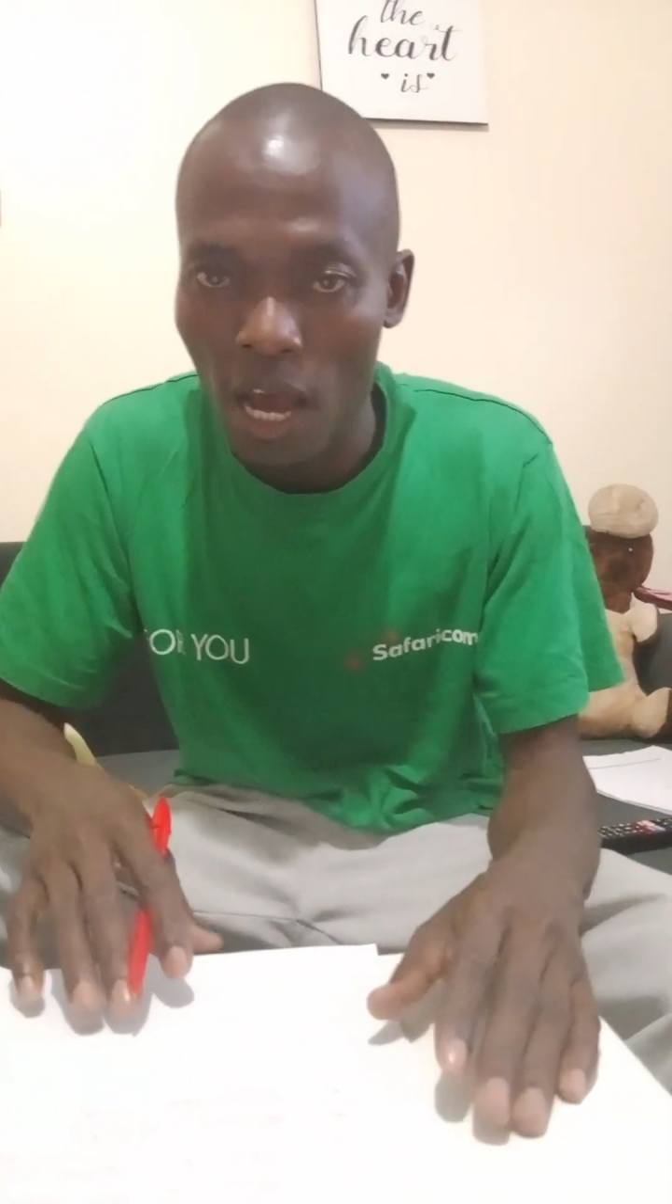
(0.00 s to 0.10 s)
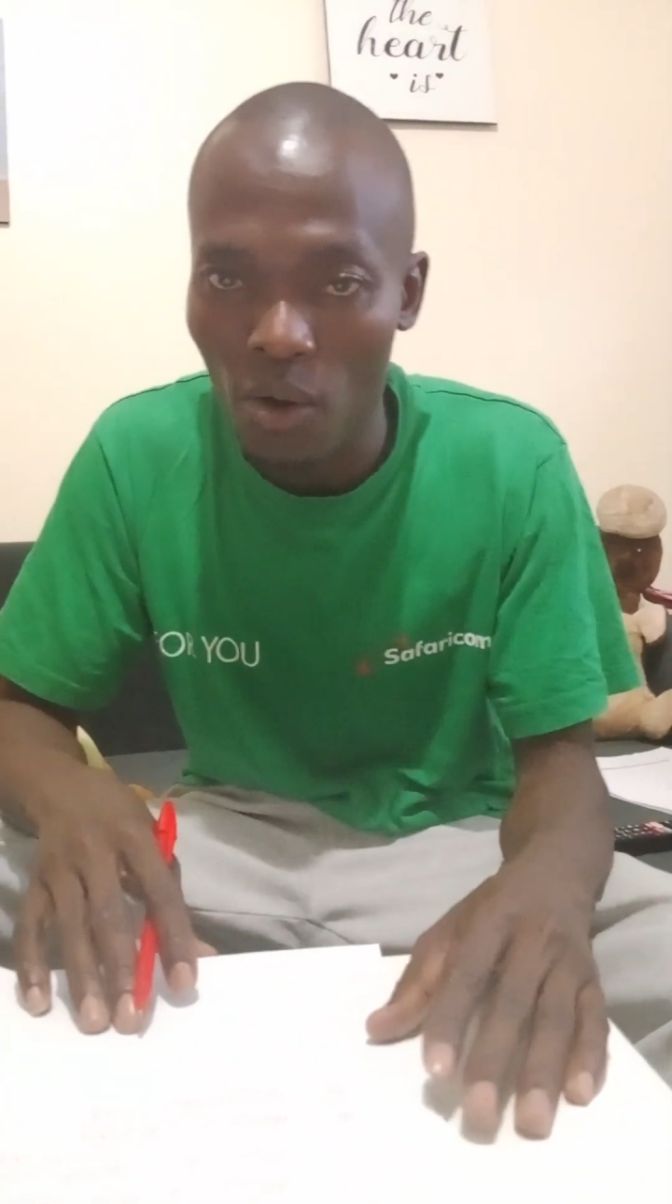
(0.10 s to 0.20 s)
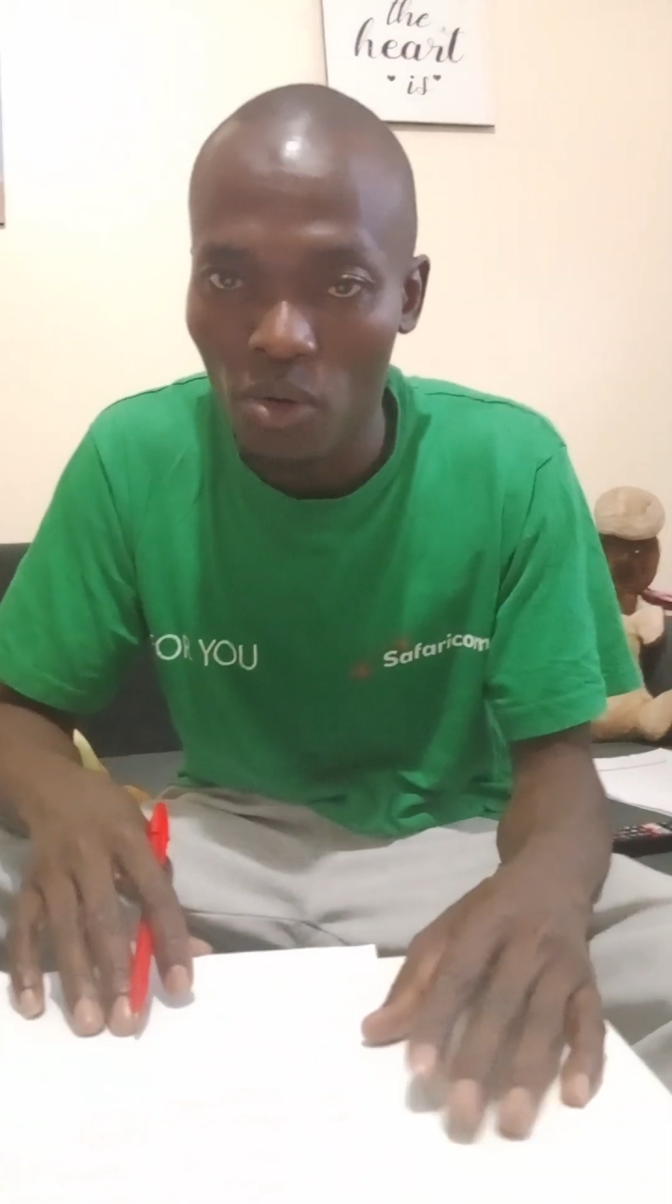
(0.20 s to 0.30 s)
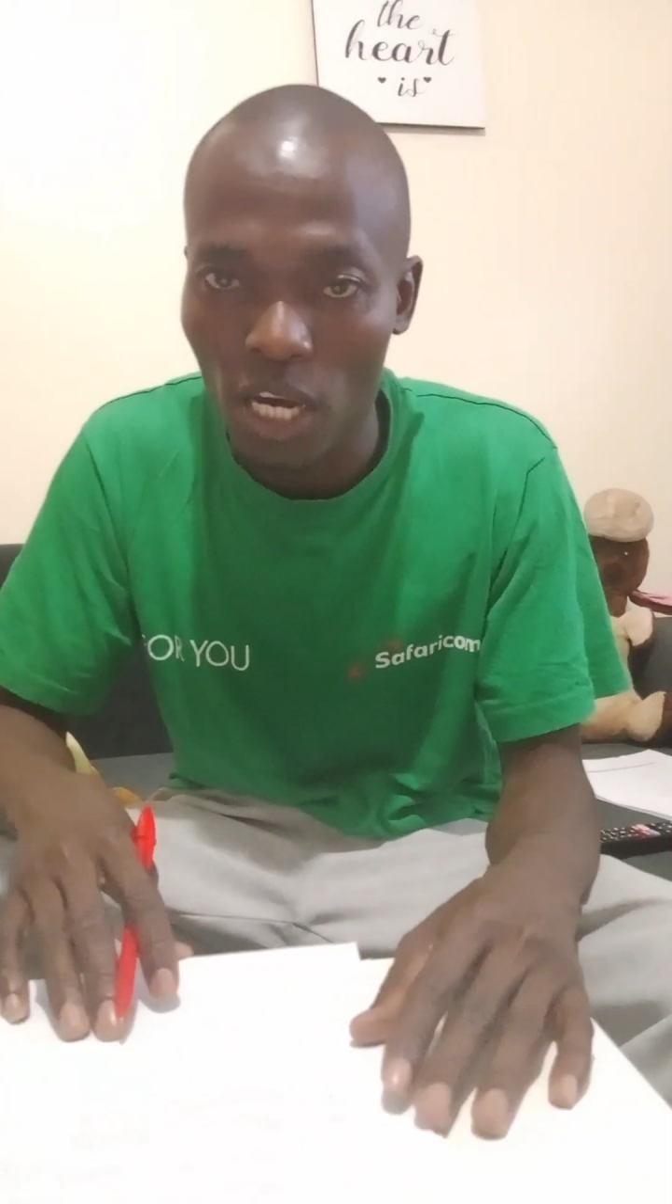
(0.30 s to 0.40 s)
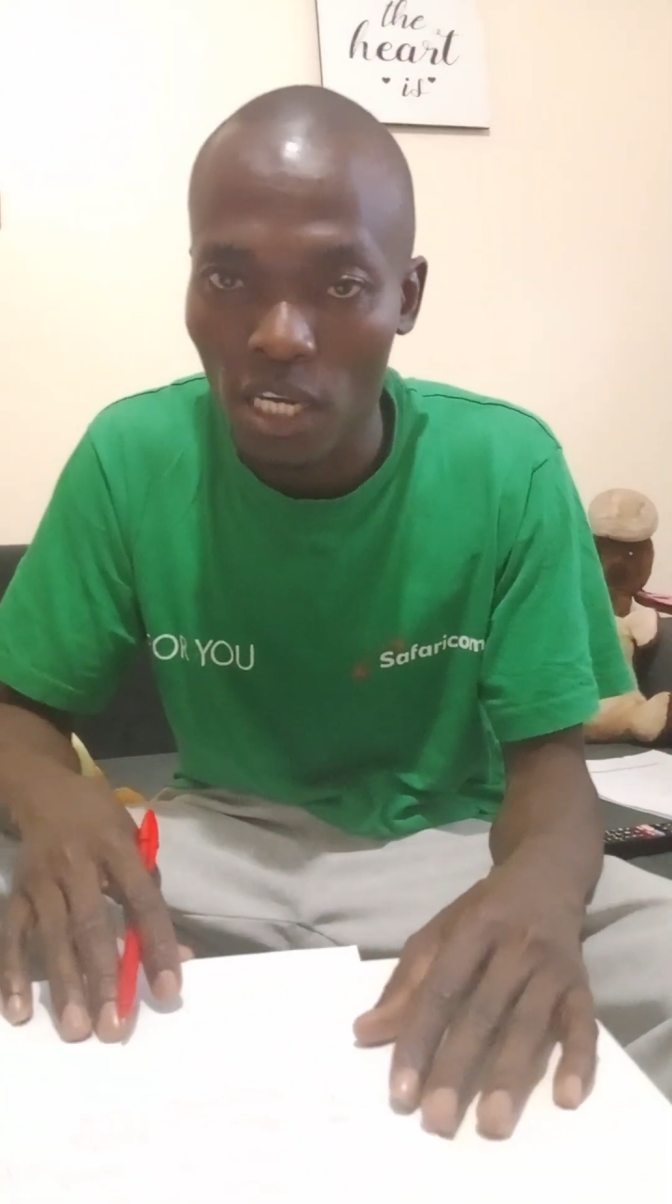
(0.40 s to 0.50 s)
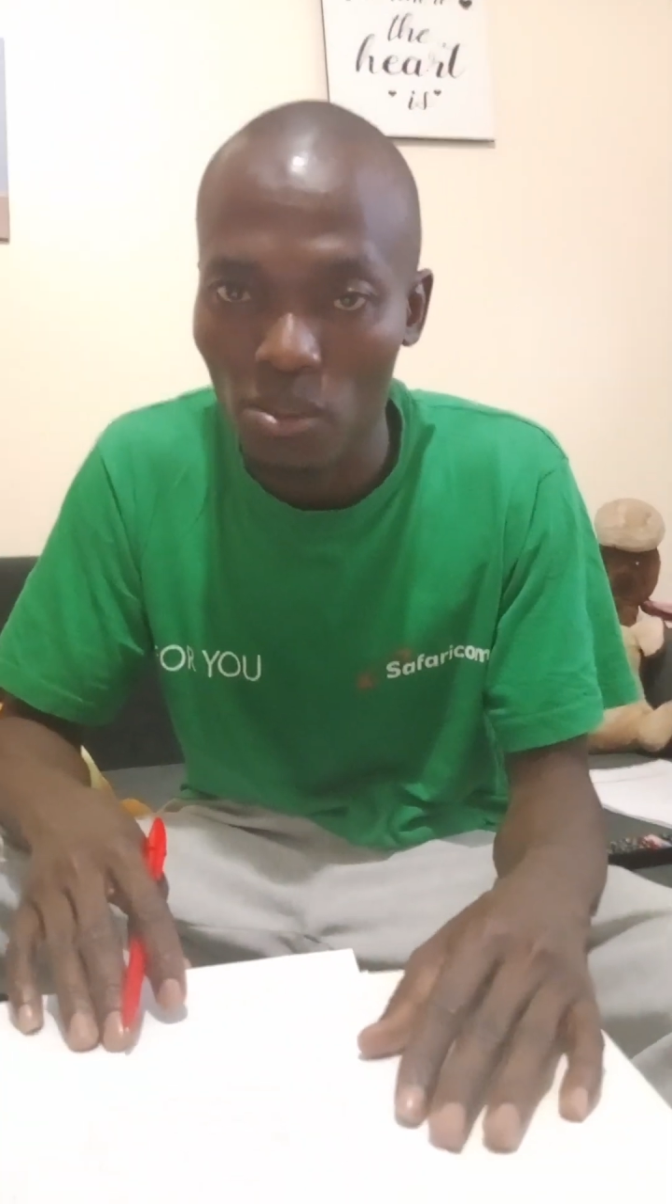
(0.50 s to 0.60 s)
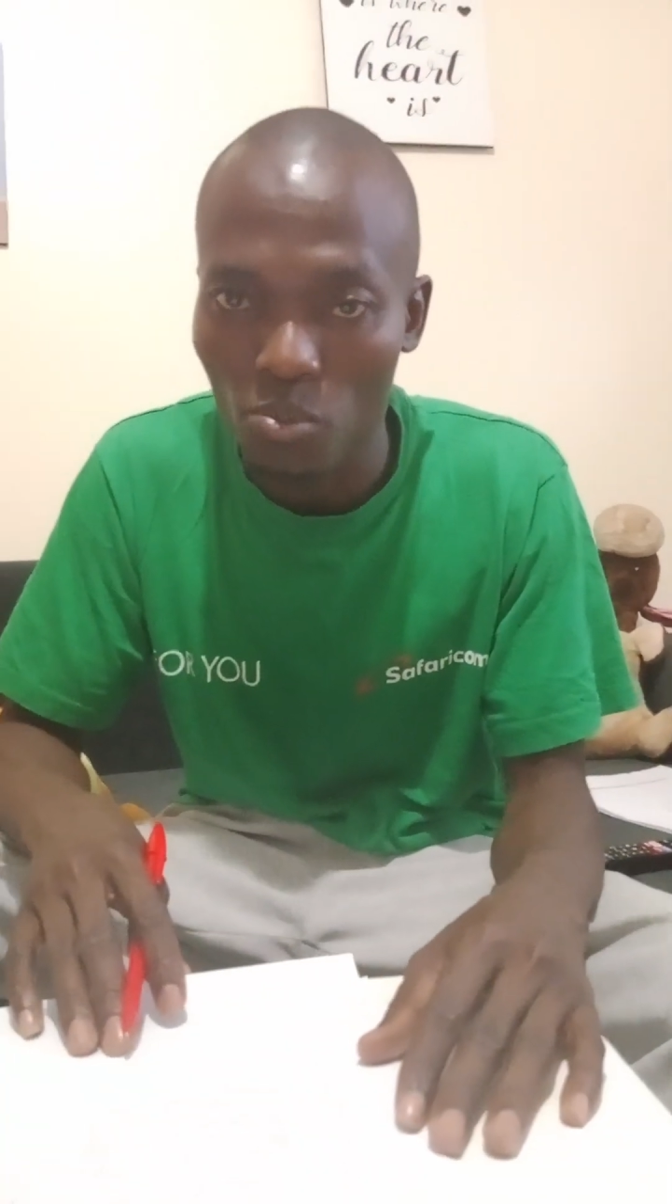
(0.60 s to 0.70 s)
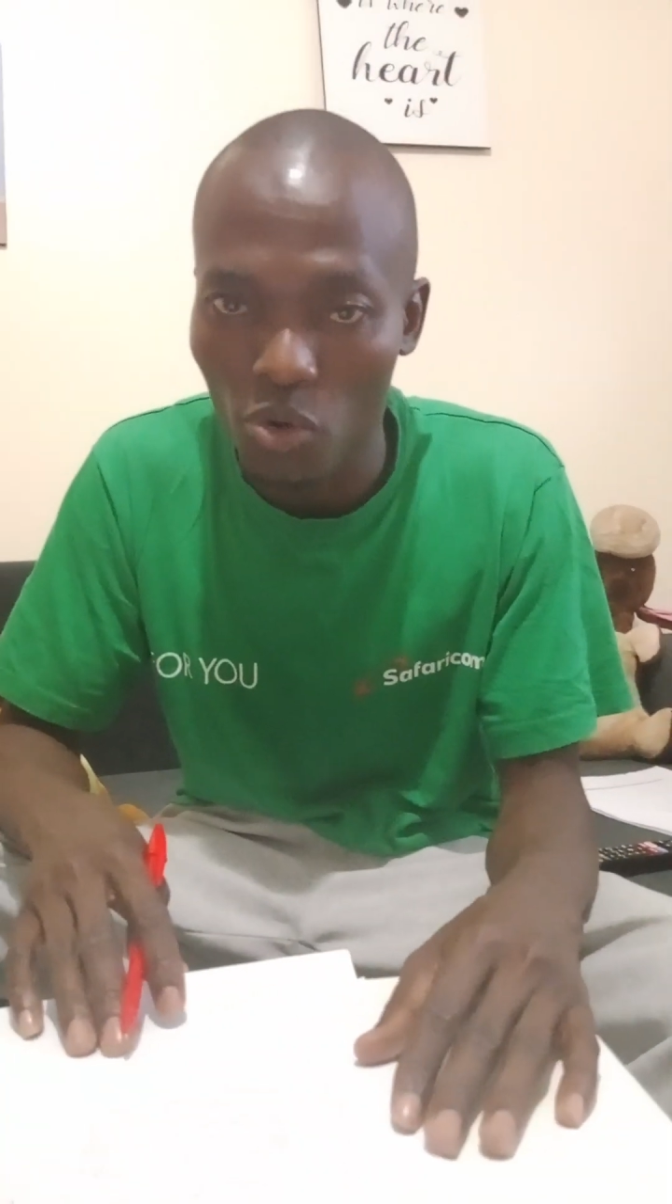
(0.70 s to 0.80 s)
out as